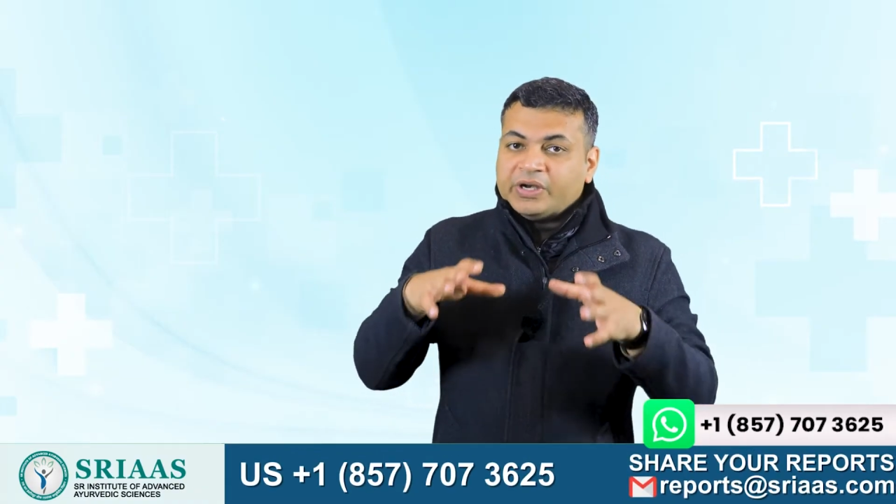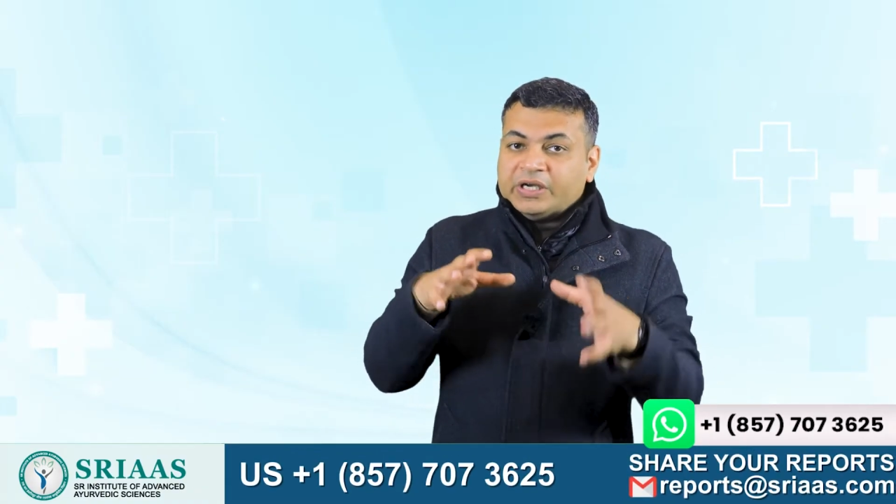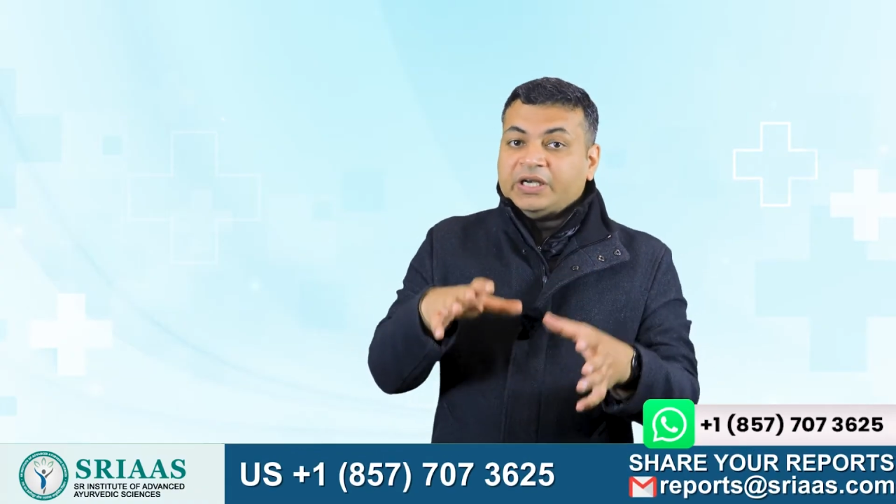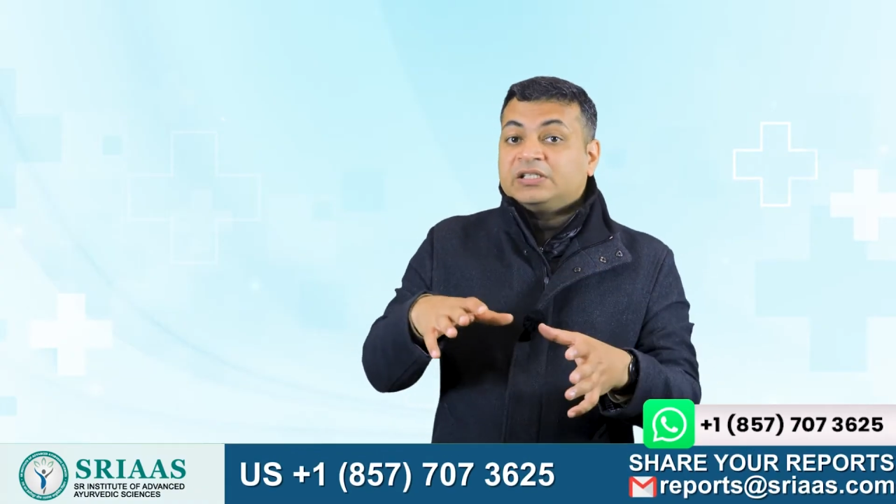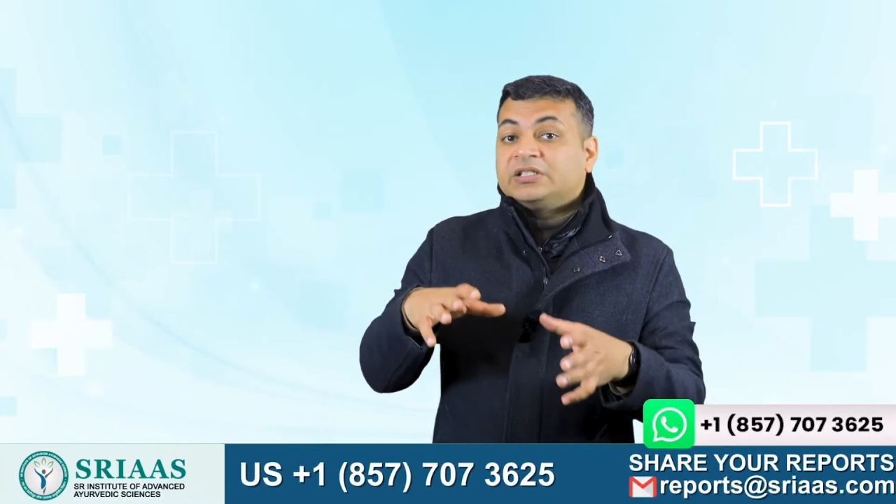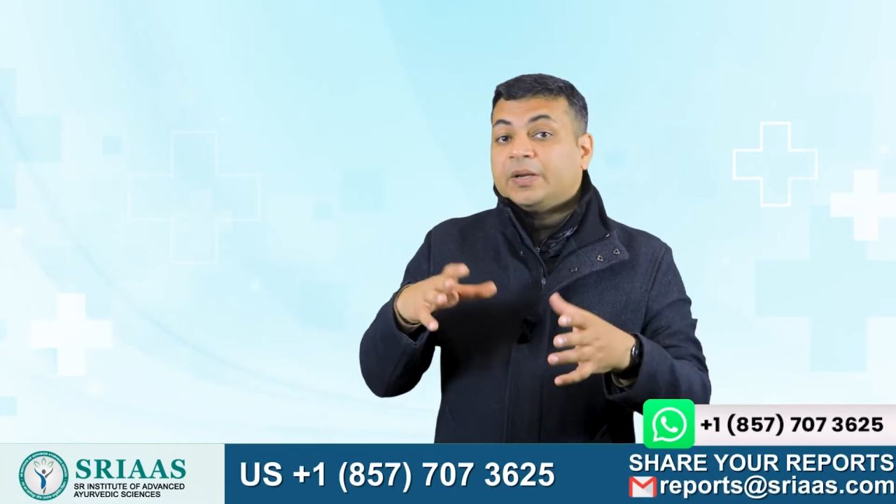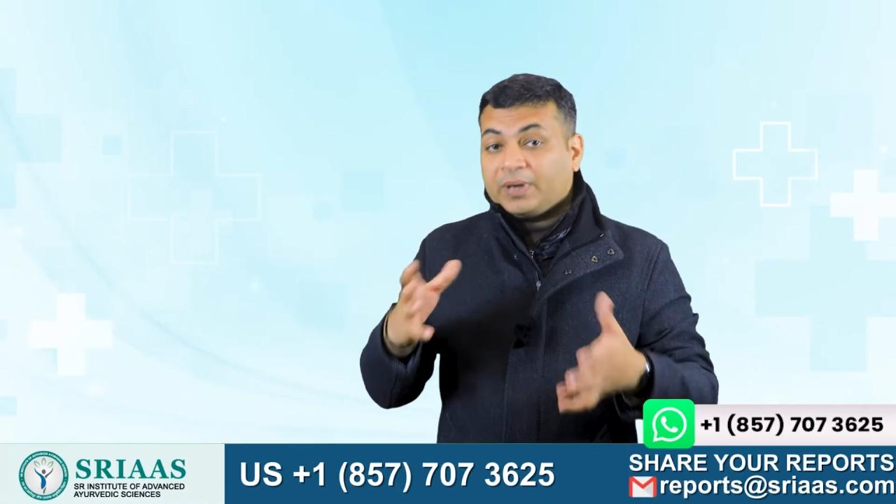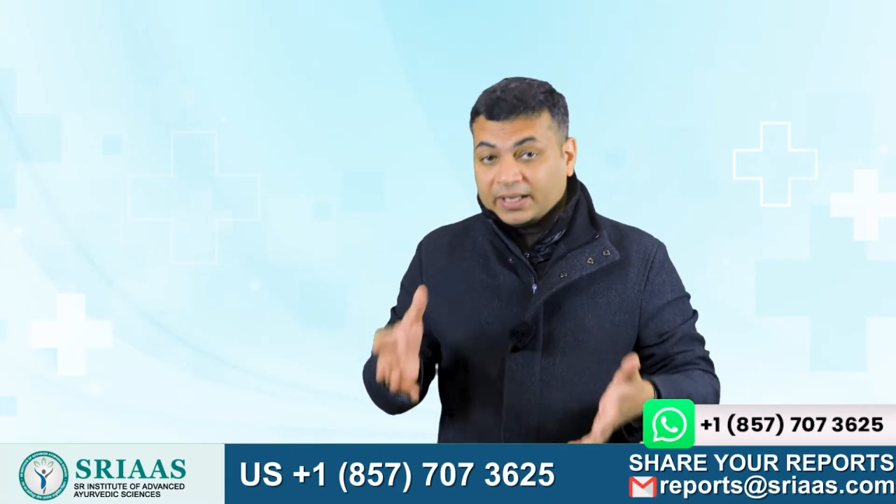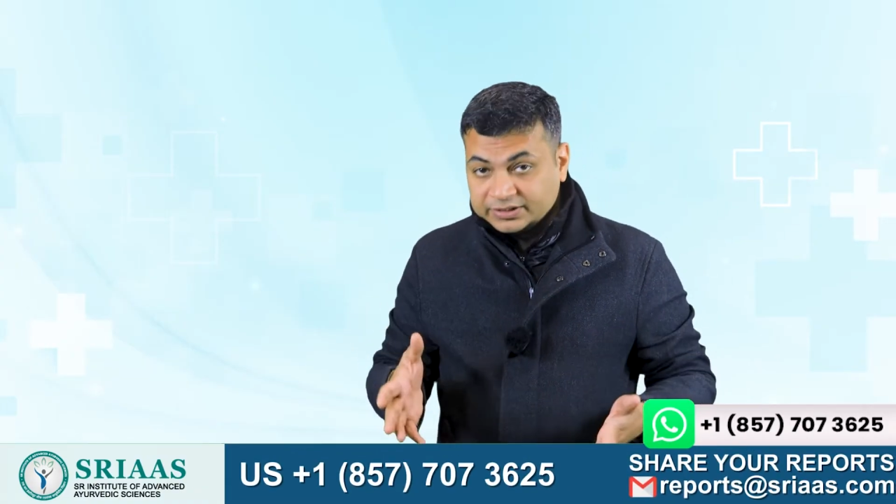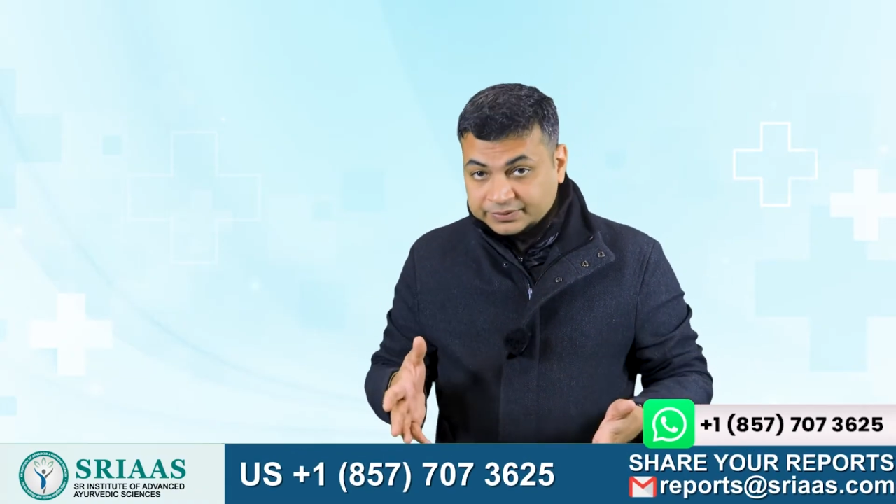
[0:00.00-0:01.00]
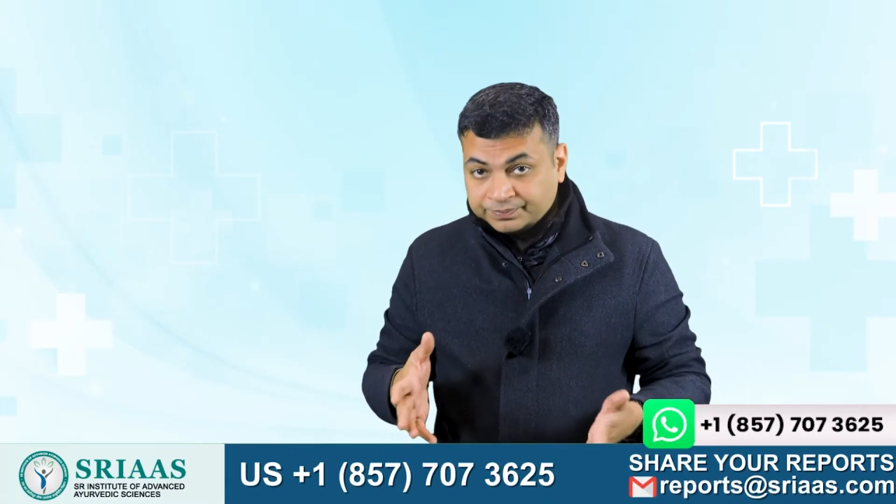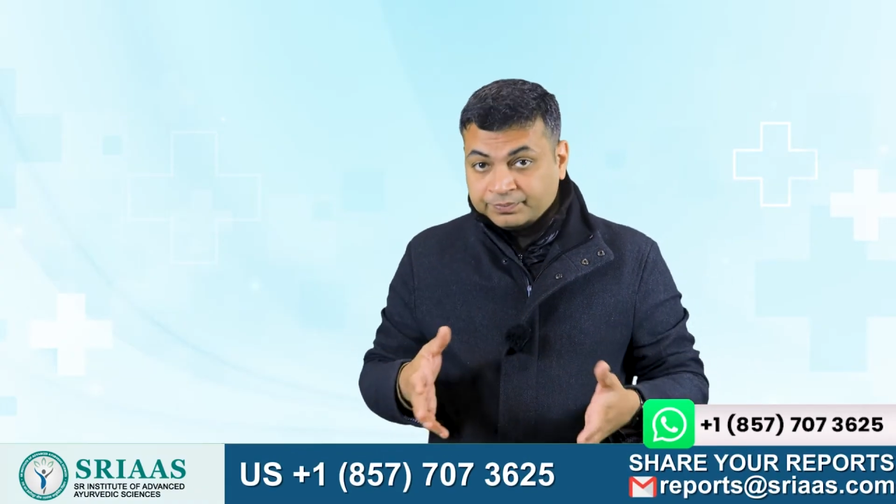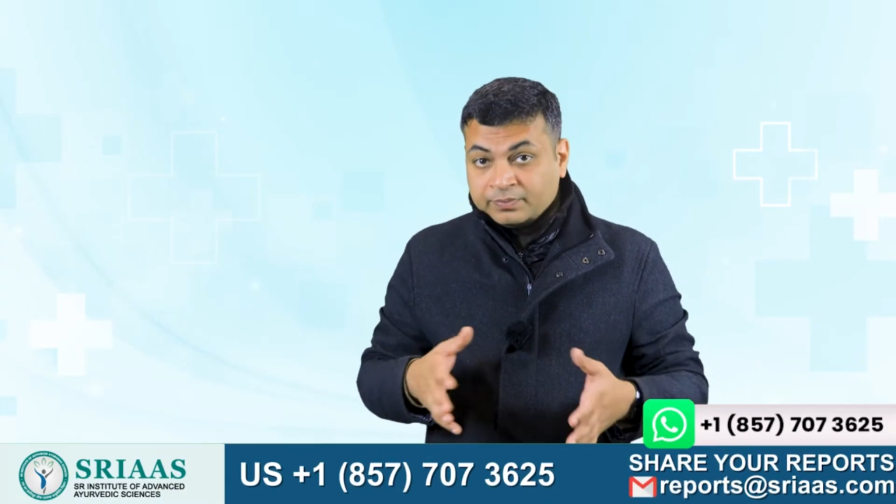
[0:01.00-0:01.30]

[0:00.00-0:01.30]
rarely stabilizes,